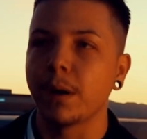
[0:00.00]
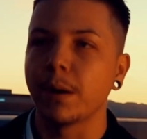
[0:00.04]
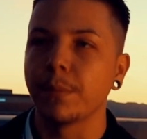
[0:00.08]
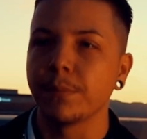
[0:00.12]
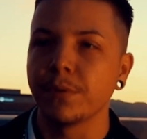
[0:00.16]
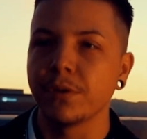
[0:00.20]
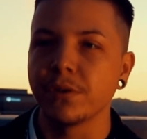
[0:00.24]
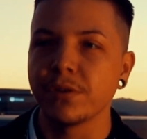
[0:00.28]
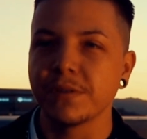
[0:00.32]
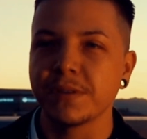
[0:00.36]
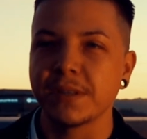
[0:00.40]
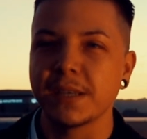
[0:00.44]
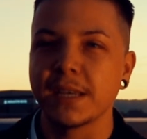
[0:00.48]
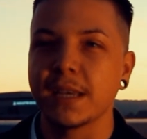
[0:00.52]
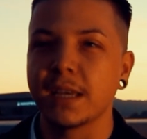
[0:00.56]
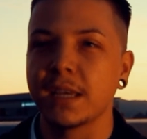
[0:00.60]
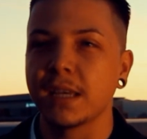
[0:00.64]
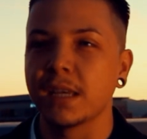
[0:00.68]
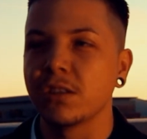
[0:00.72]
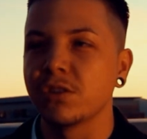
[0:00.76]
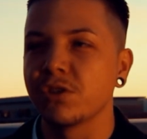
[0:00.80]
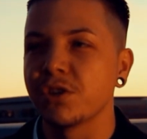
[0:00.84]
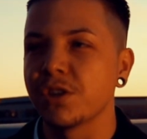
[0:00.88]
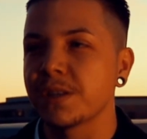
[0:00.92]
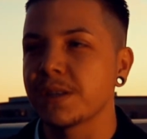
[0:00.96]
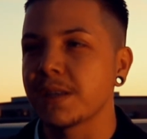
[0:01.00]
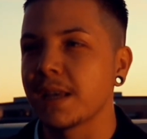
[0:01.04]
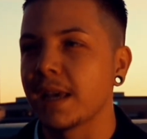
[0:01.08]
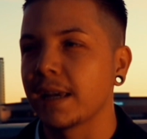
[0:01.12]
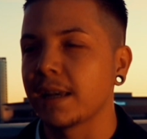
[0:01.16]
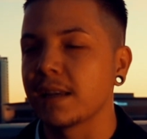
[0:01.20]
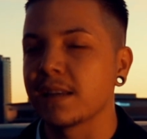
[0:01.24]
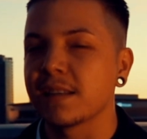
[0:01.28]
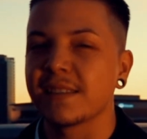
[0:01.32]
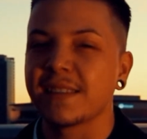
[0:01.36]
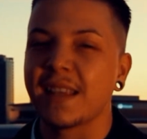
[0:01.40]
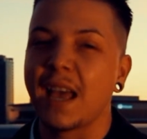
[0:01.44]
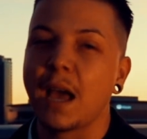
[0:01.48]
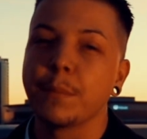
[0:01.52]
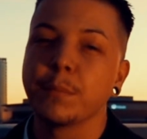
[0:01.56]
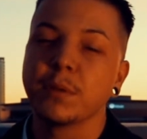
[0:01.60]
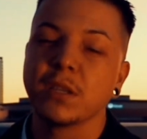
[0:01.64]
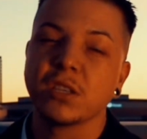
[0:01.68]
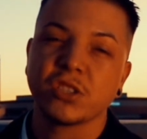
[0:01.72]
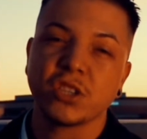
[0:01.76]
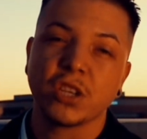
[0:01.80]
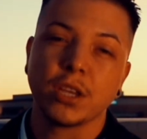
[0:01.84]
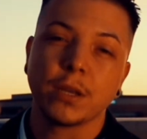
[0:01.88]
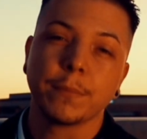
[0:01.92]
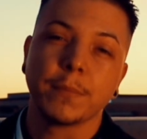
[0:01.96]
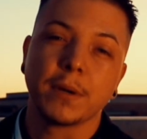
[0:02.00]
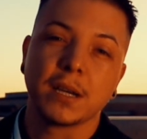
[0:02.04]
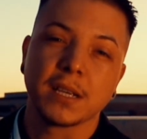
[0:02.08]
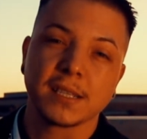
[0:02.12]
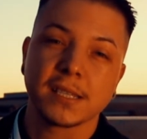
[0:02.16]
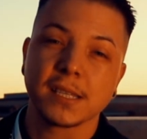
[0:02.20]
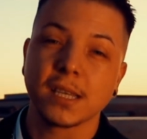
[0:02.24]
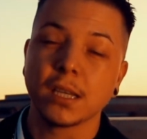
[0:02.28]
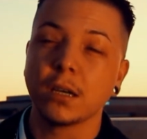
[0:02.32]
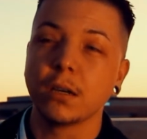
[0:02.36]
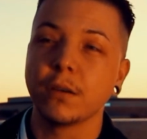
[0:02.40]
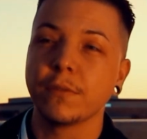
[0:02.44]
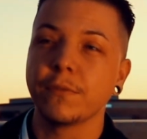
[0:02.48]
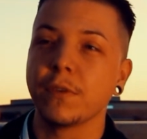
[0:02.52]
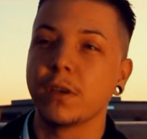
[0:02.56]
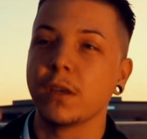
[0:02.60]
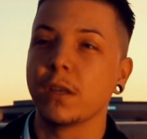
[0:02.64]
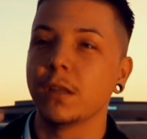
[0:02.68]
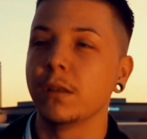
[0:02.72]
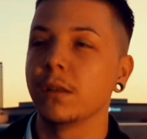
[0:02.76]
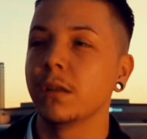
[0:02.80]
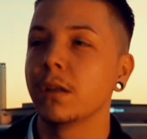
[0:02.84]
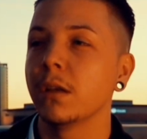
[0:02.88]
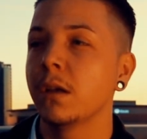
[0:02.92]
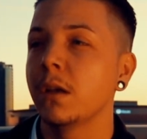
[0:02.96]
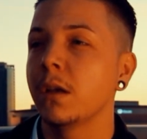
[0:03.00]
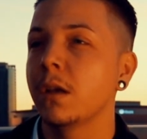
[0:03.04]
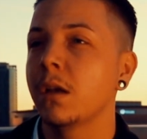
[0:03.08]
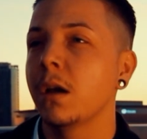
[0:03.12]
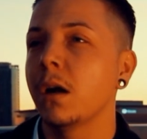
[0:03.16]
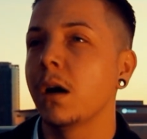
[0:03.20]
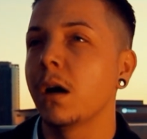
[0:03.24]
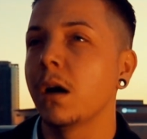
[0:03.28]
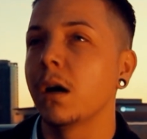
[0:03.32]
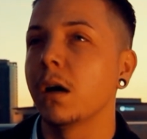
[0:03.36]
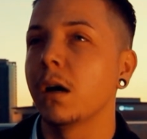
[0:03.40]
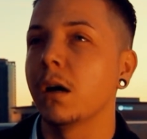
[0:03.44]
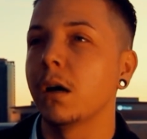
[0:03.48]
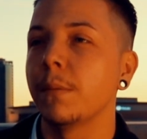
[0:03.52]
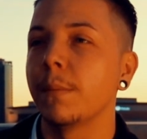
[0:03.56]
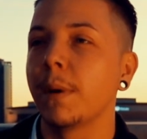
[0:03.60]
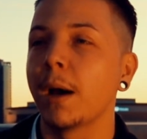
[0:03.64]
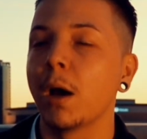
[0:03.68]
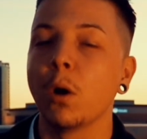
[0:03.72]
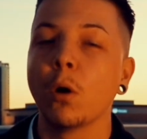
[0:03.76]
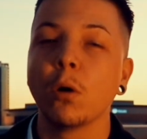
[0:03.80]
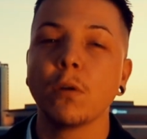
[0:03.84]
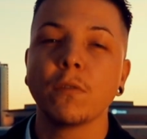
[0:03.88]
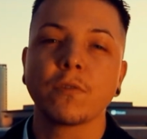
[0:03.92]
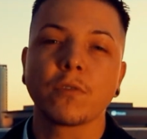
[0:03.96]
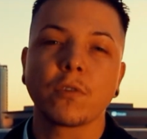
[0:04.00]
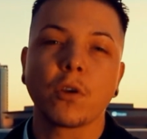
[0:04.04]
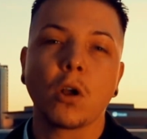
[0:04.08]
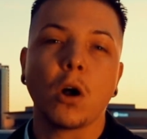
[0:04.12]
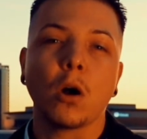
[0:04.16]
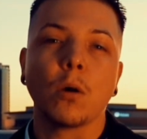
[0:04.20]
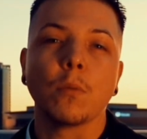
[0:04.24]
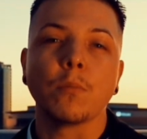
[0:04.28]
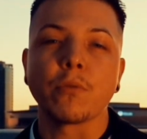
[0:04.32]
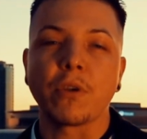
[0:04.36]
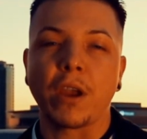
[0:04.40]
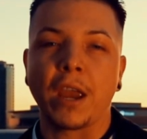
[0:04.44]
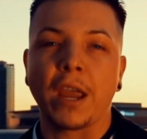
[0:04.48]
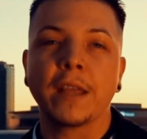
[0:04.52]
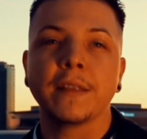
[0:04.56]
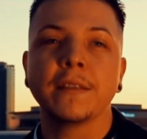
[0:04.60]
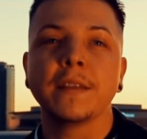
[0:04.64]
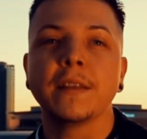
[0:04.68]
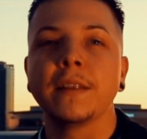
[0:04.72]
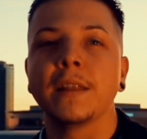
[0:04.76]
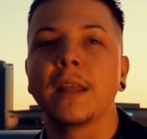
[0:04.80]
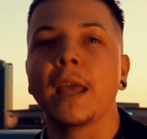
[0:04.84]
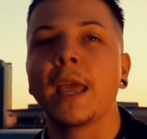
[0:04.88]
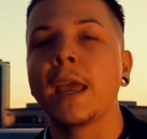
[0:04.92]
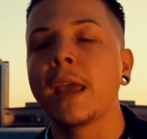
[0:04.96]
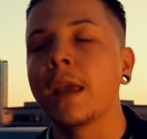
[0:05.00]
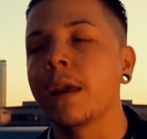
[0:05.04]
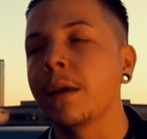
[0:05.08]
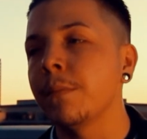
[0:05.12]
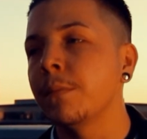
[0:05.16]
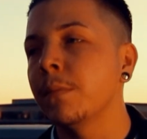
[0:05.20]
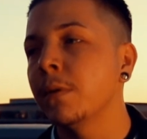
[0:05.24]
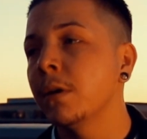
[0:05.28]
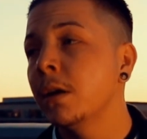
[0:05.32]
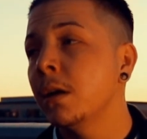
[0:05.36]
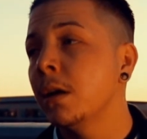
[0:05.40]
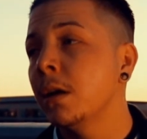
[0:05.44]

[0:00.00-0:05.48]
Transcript: my music and just like establishing myself and my overall brand and name.